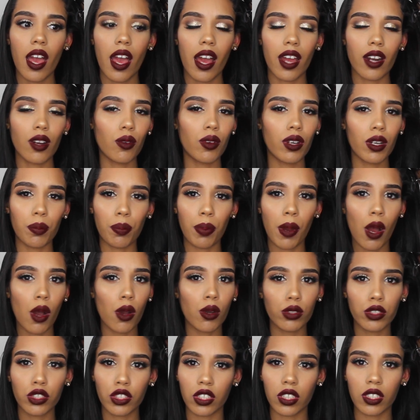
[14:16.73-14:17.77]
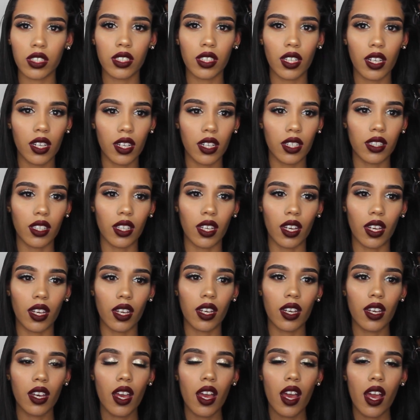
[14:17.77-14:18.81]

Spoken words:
I don't want to post just anything.